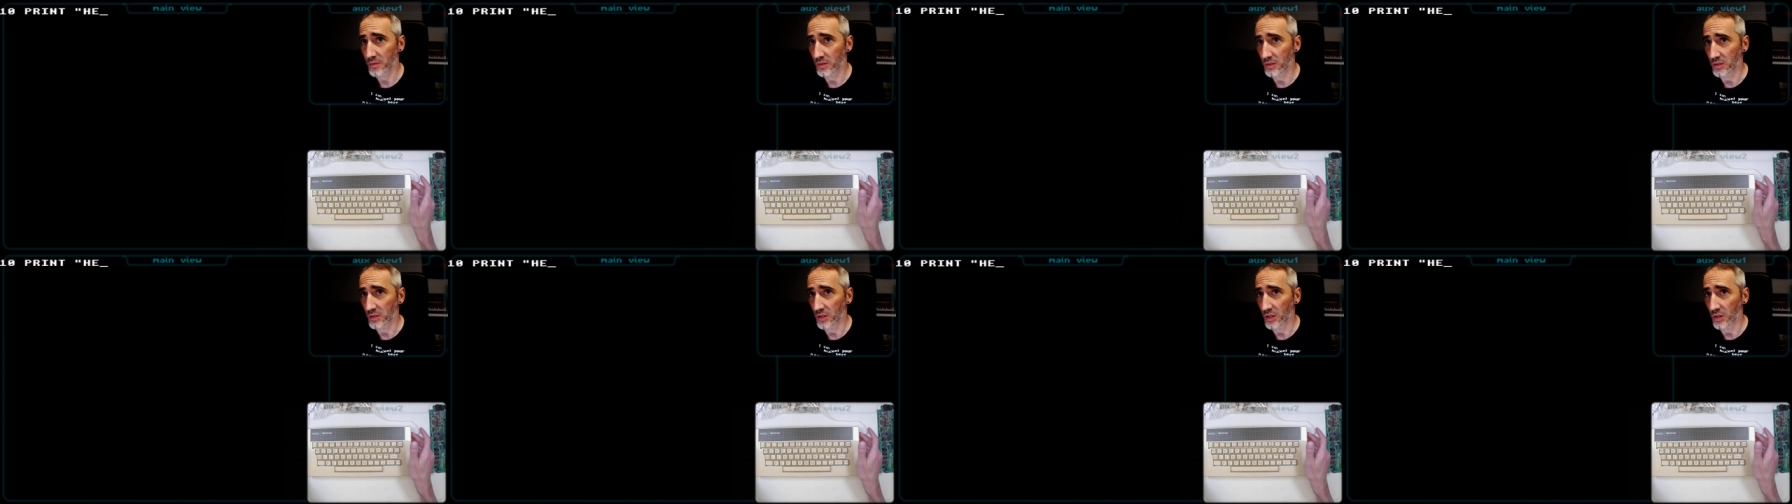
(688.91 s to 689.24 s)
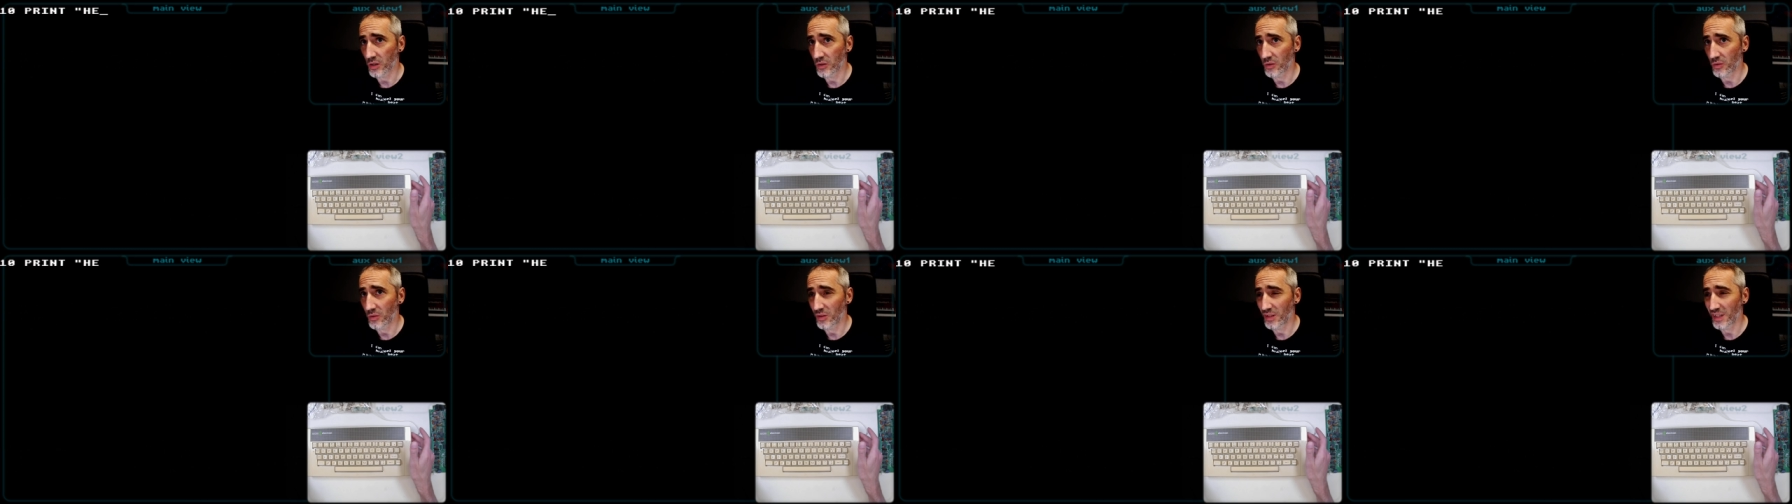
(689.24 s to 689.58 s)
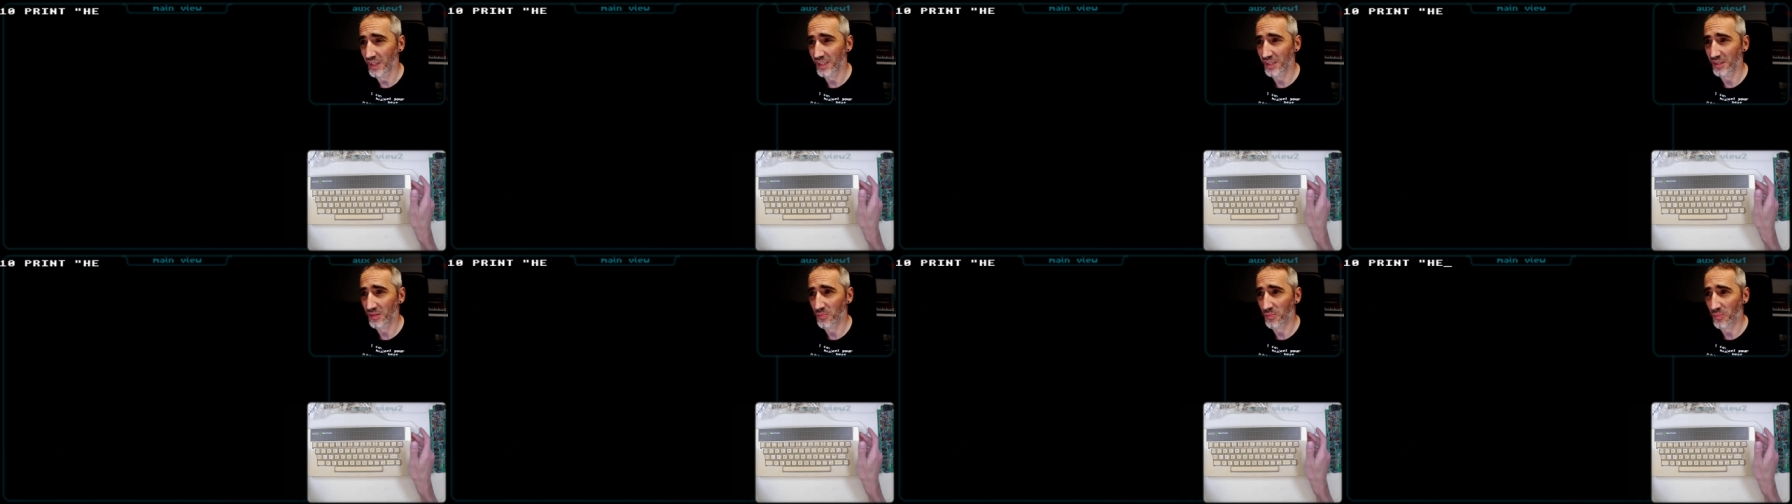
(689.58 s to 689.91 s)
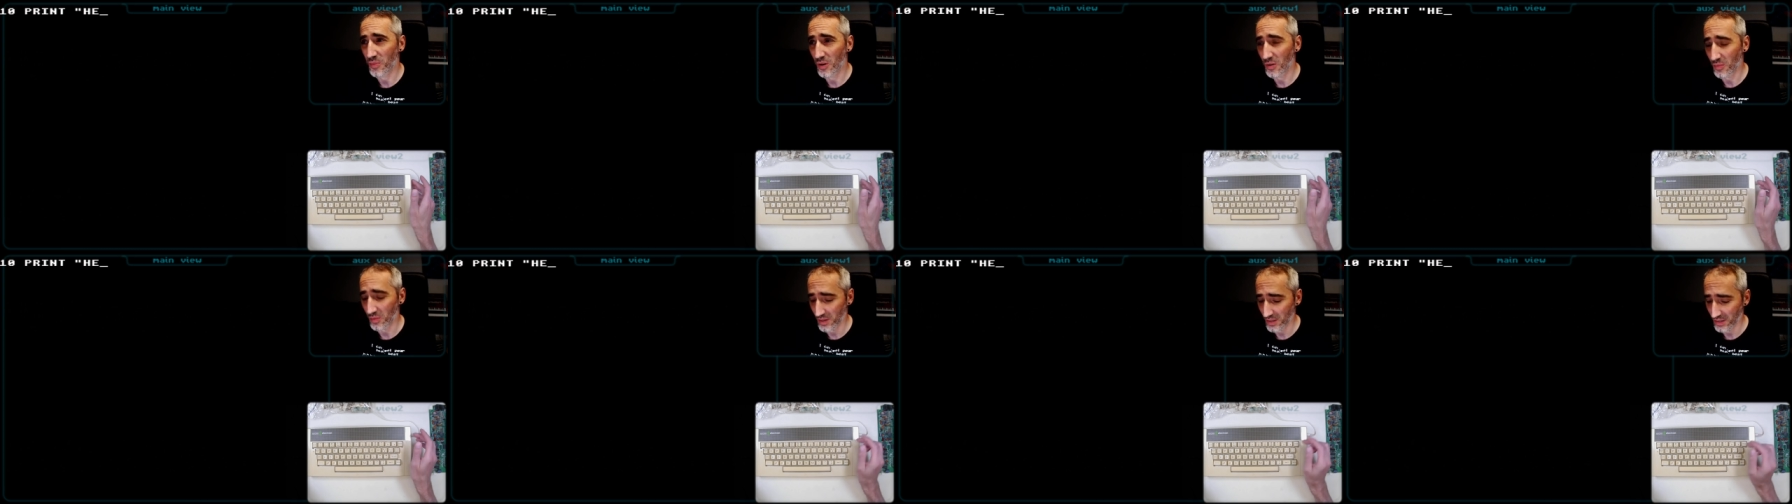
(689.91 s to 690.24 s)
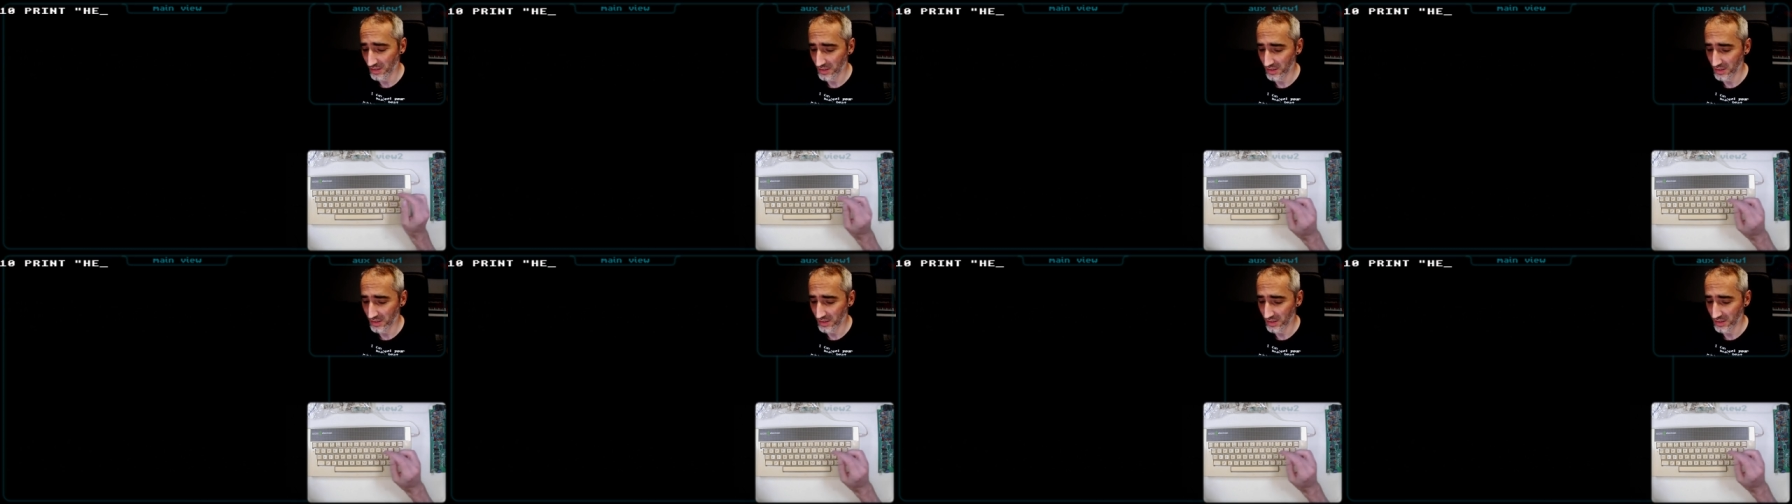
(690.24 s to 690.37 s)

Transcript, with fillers: So that's probably